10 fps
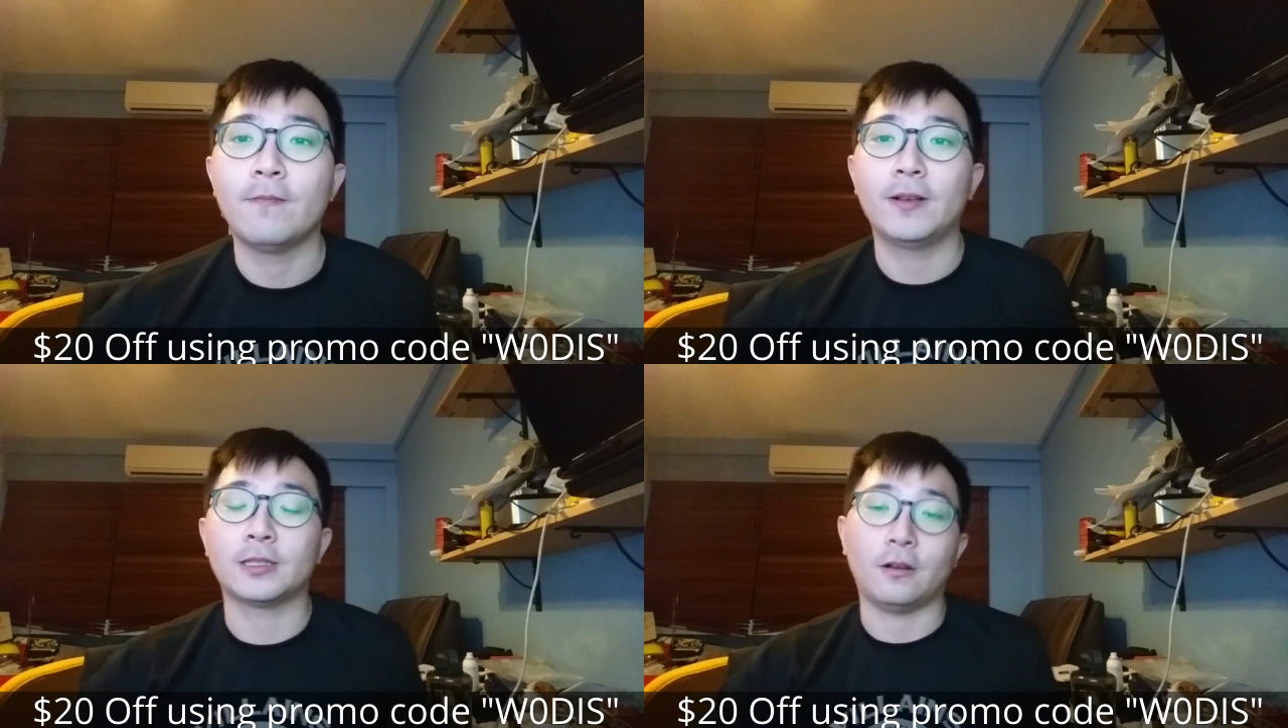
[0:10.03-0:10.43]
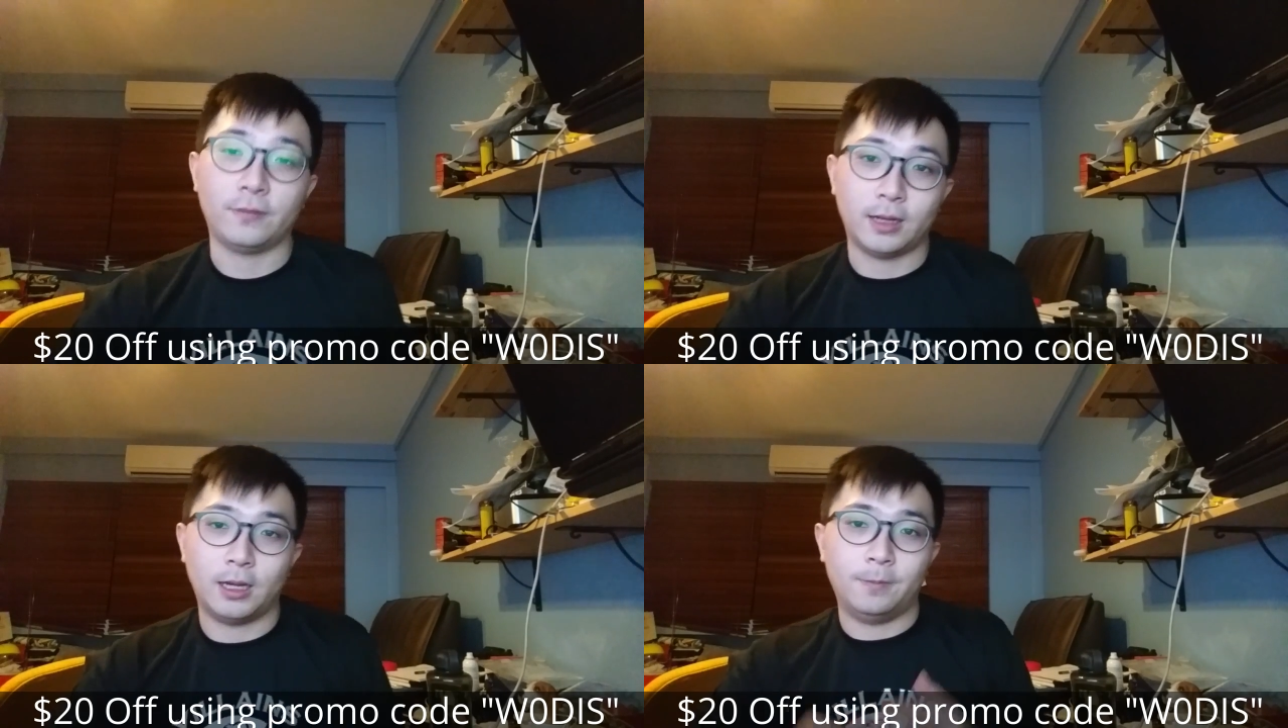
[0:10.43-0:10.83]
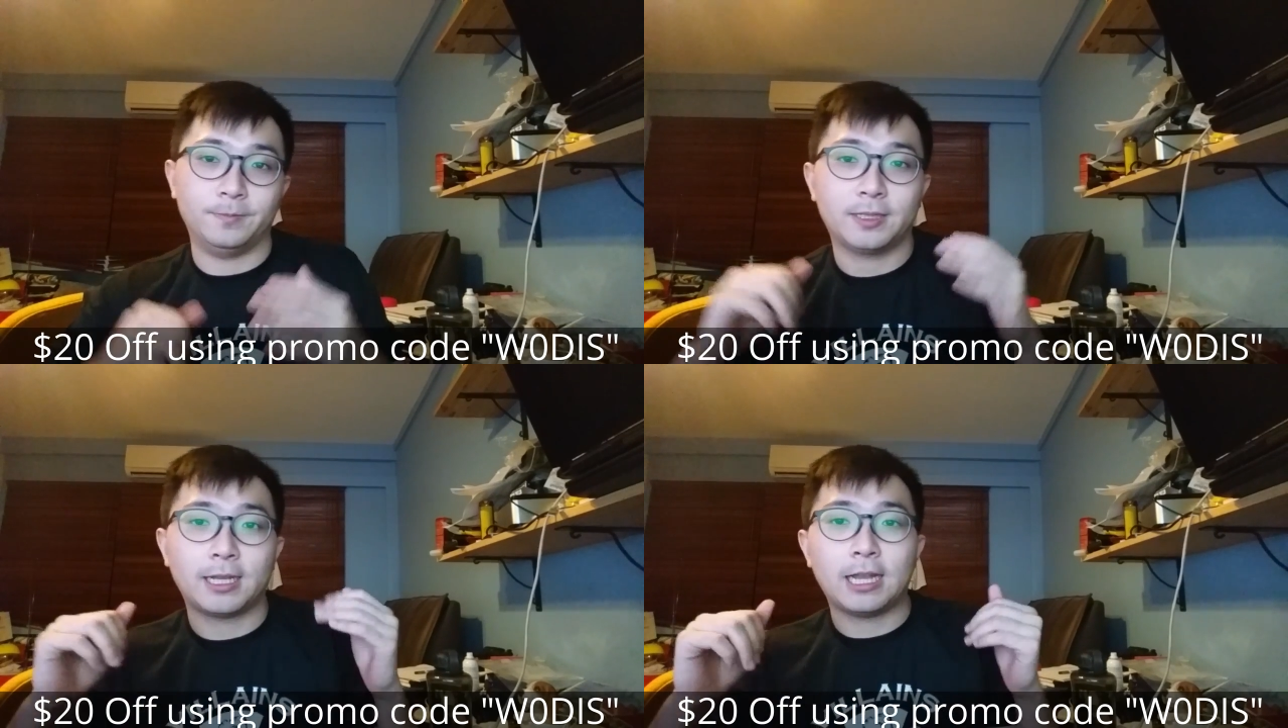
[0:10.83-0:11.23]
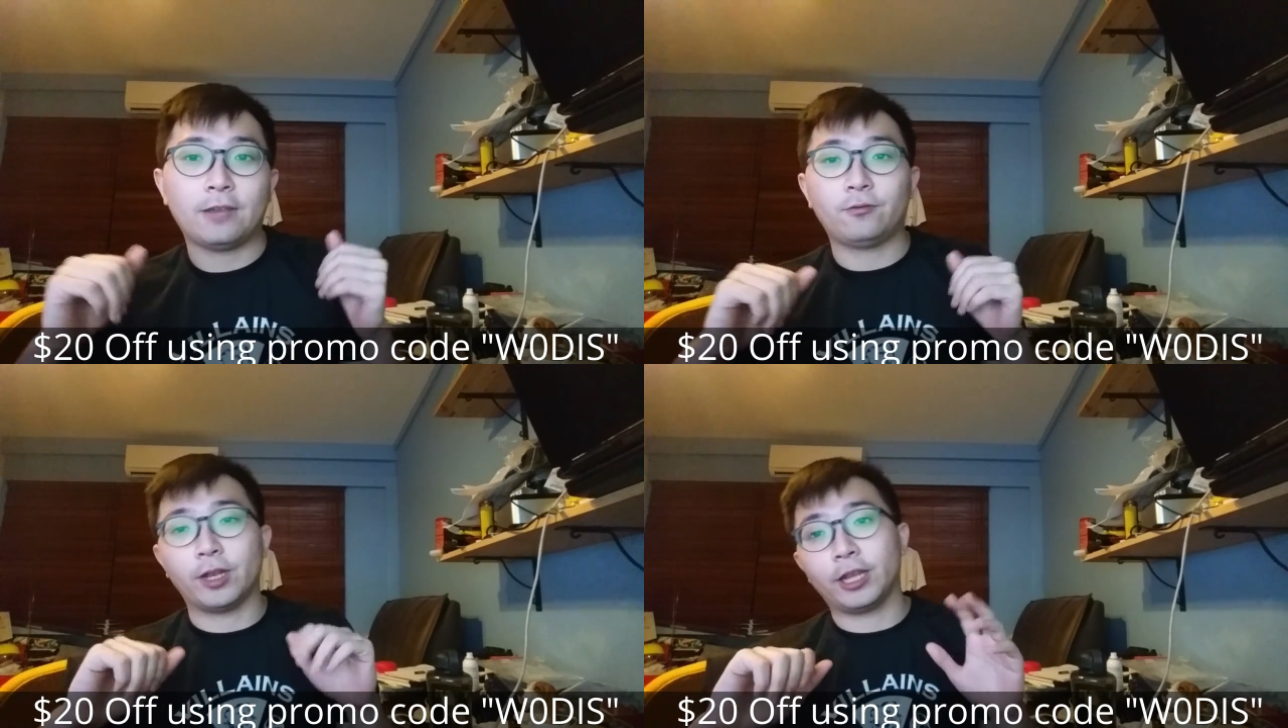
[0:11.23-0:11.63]
First off, Circle
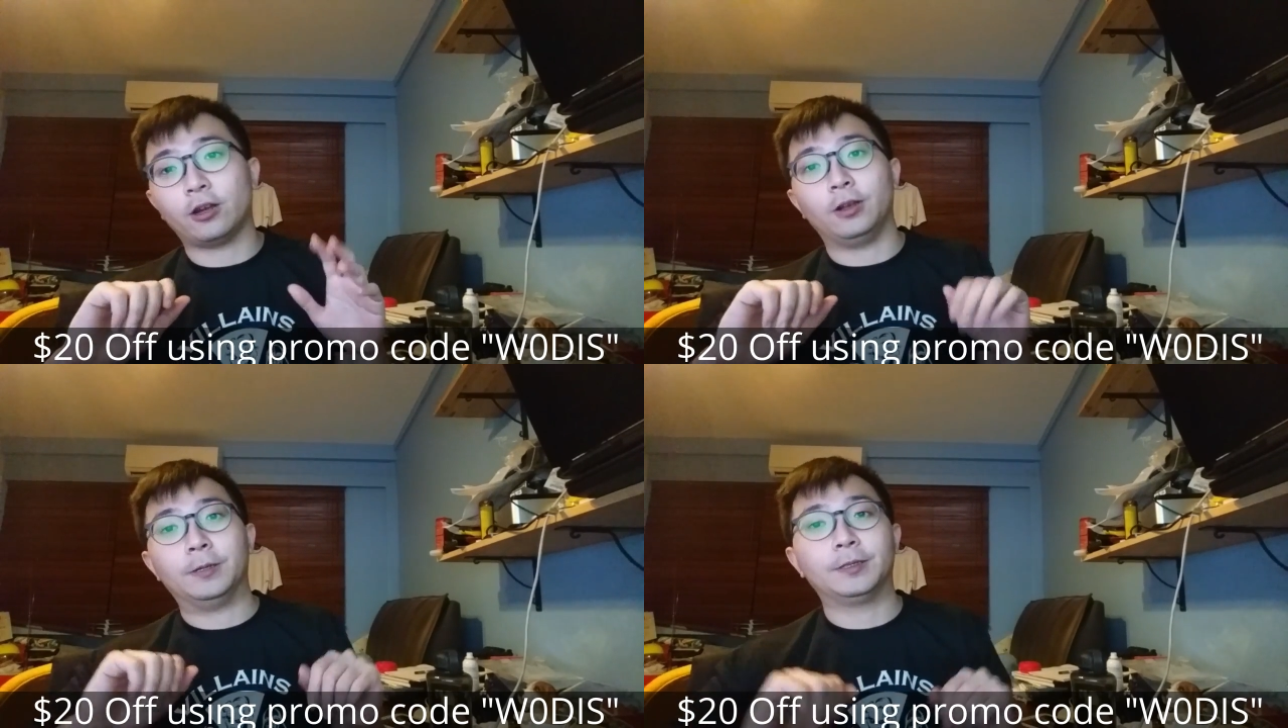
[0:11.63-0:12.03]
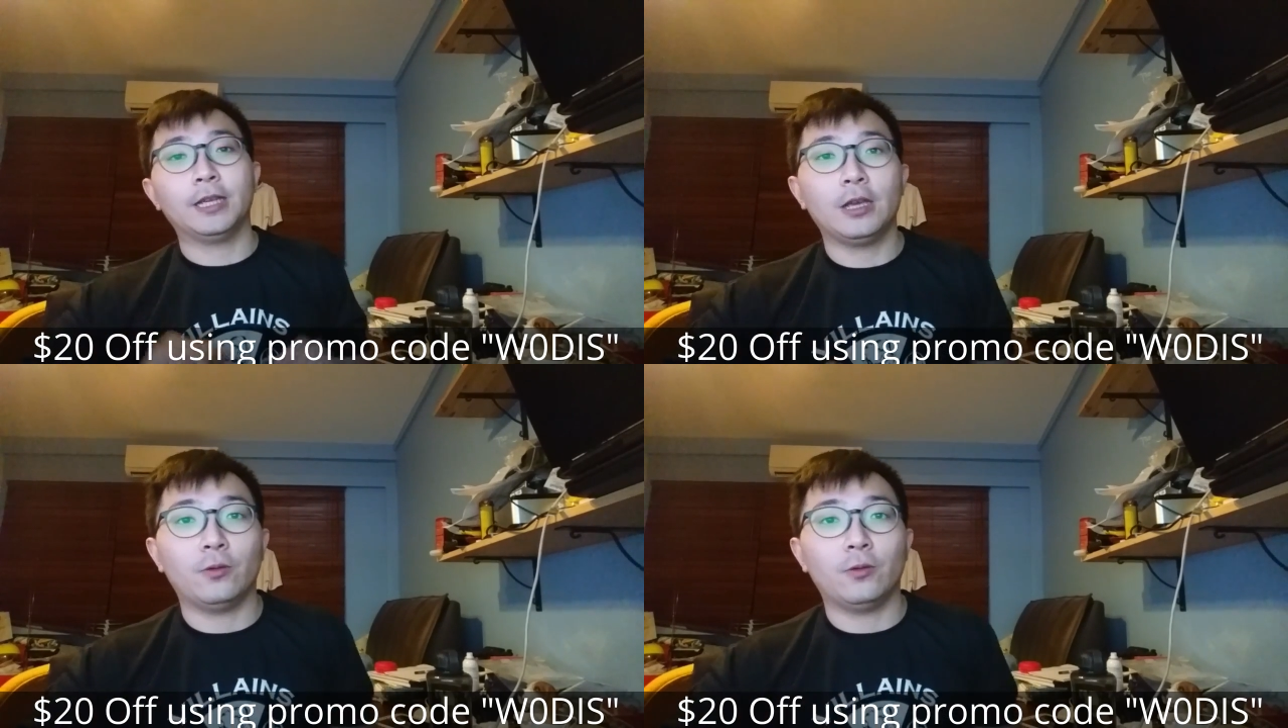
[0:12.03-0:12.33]
Life $28